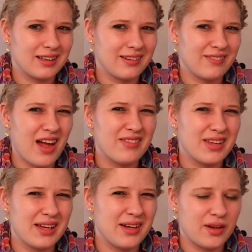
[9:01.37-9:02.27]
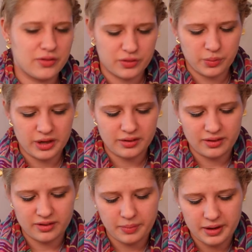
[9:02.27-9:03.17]
$5 to $10 for the
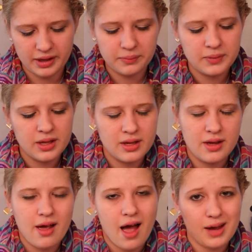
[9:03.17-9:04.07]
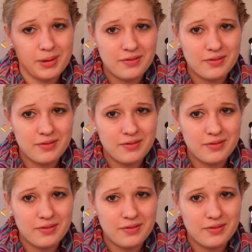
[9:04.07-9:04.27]
bracelets depending. I'd pay